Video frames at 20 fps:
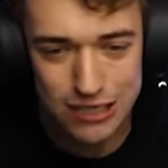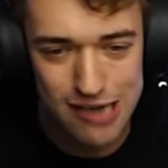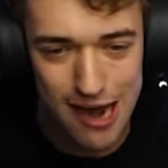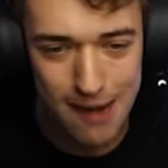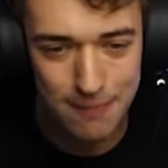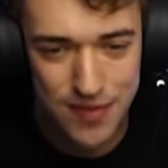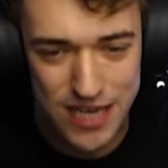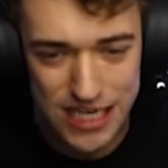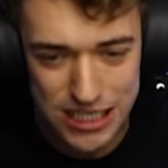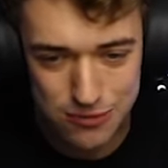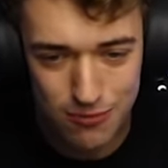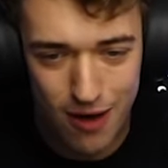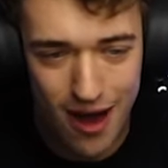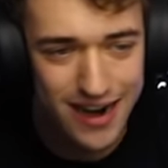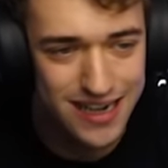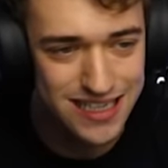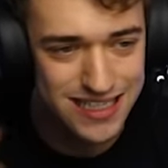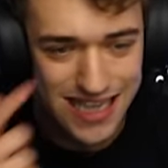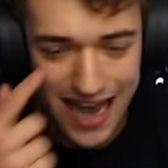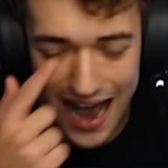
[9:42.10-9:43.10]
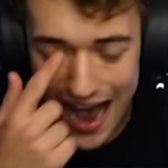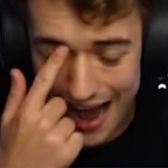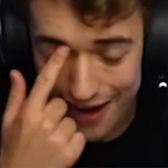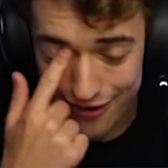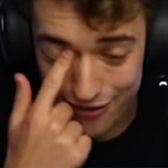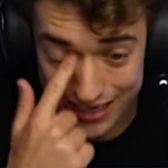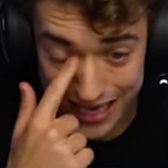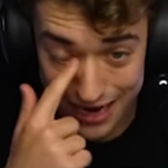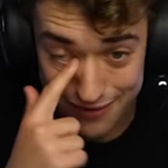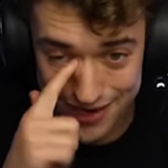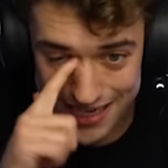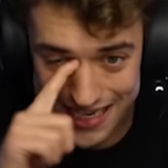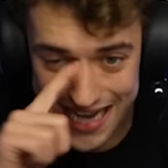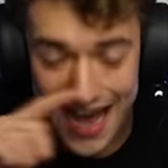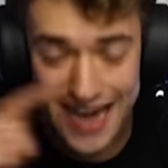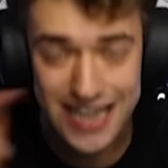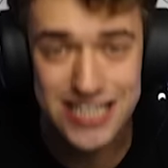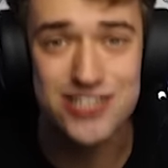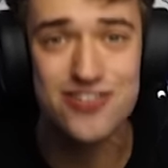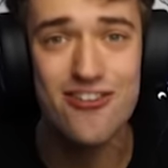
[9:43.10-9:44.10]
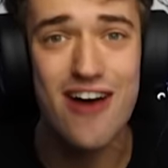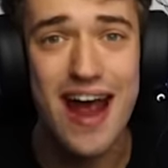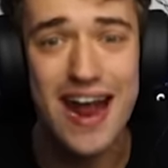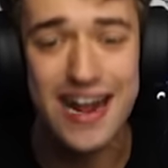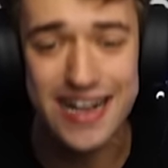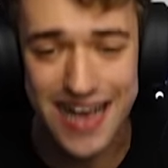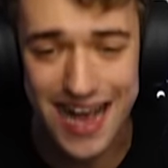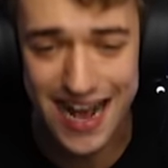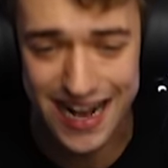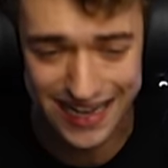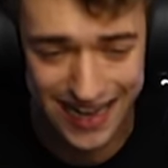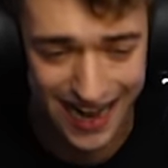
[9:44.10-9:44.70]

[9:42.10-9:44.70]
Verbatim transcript: crap, this one is hard. Okay, we gotta try again,